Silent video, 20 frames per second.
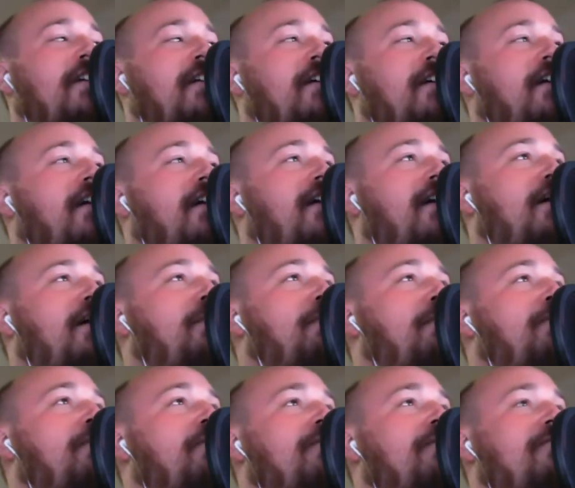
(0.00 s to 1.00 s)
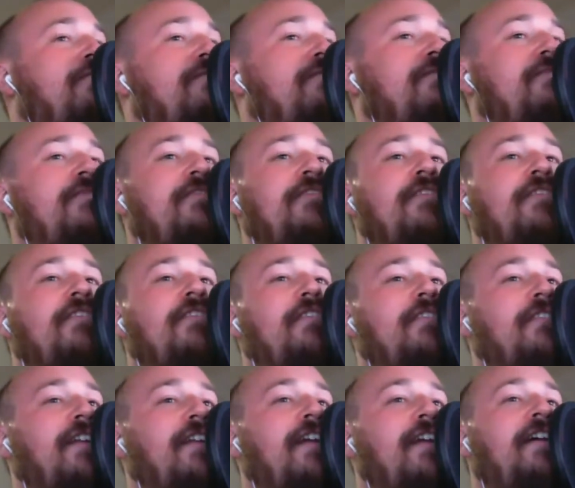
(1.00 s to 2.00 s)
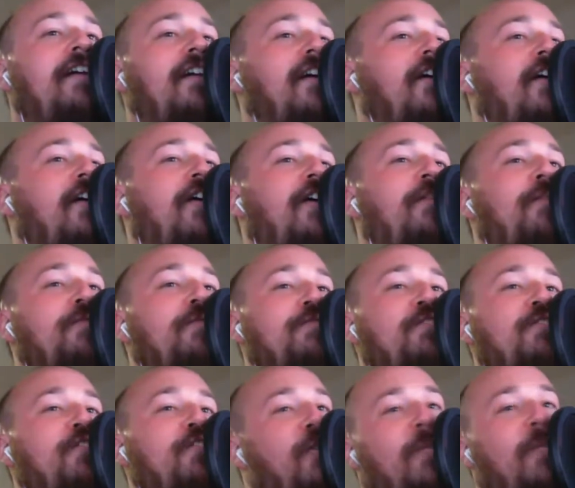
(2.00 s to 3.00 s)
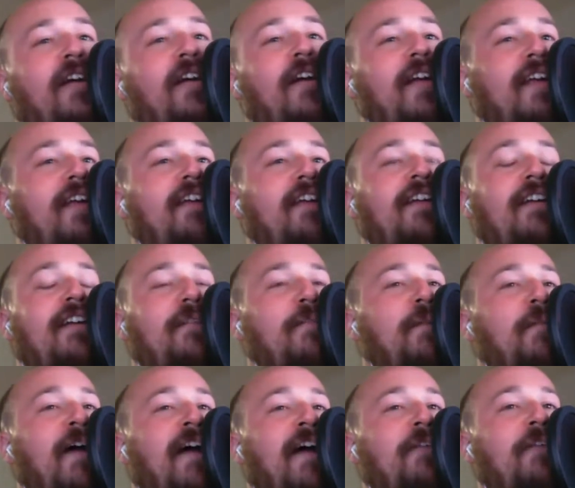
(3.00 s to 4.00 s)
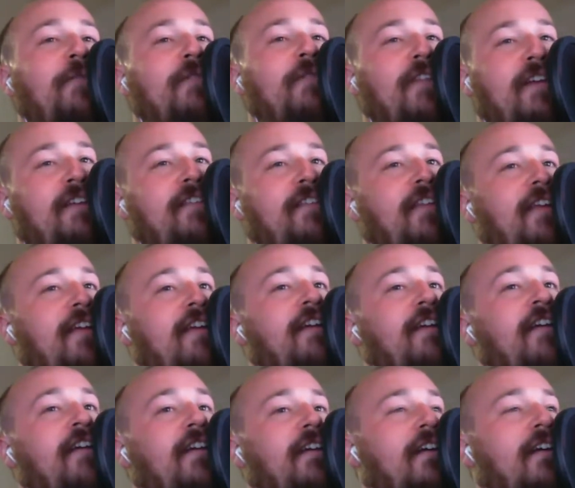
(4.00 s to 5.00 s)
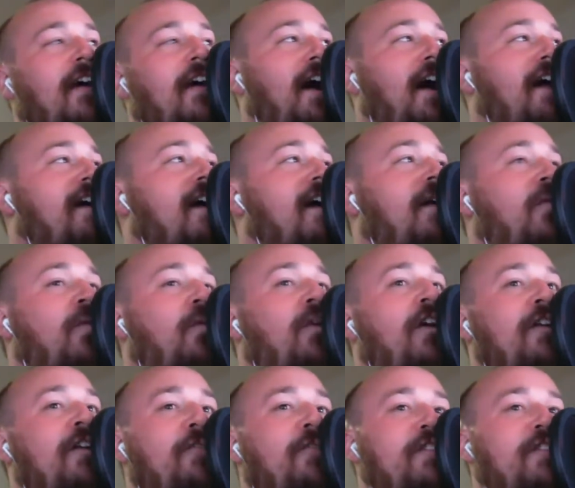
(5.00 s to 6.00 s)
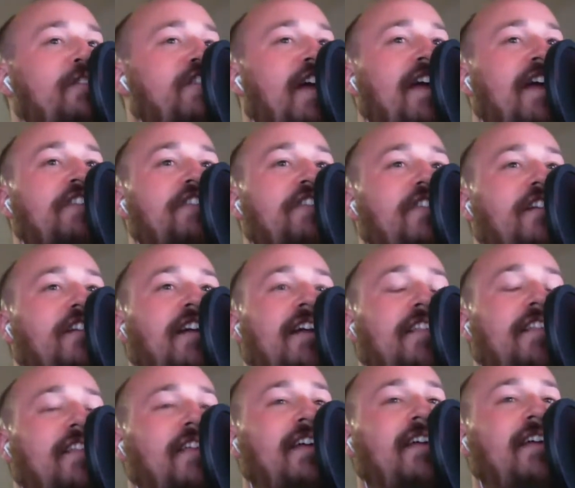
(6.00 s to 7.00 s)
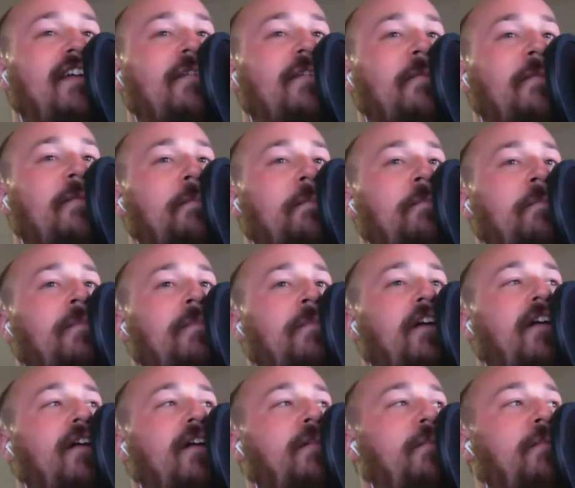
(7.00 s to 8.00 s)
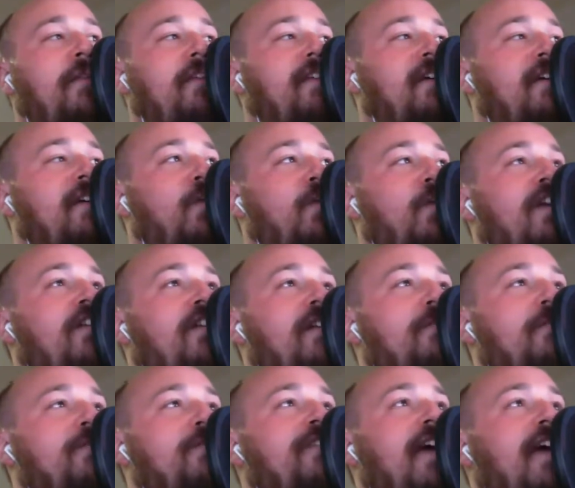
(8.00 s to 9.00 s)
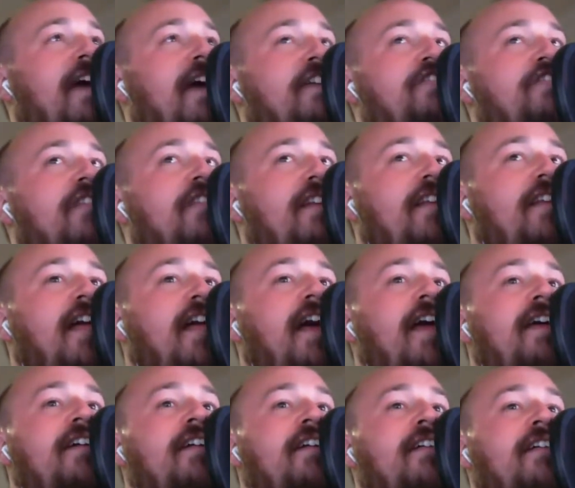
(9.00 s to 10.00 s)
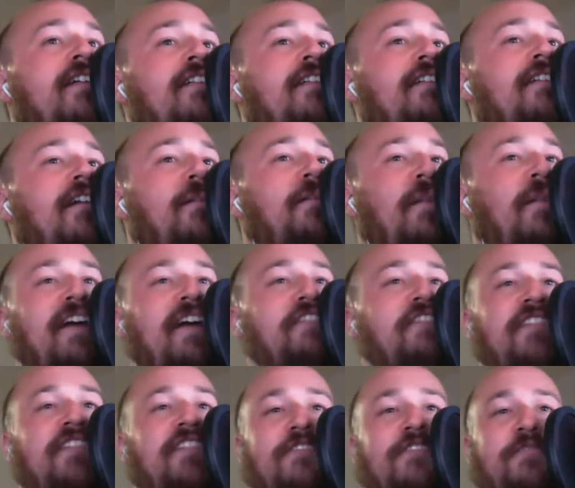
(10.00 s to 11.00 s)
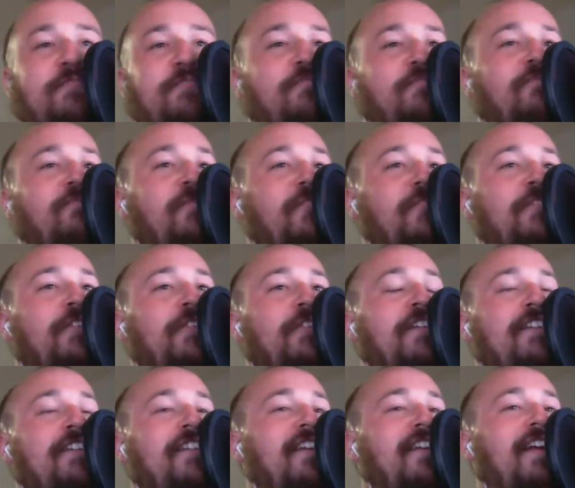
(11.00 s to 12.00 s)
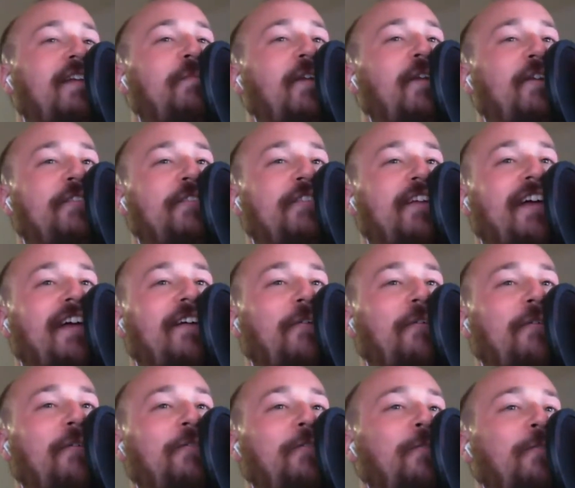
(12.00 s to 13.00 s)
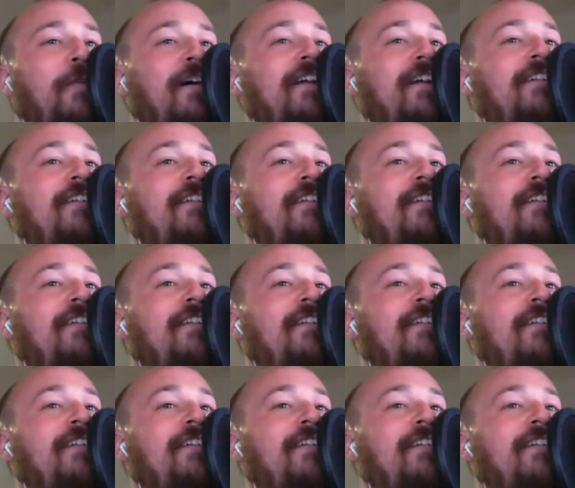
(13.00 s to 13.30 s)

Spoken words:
Like almost nobody hit me back with anything. I got one rejection, I think. And then Quikrete was actually like, I actually just looked at the email today, going through my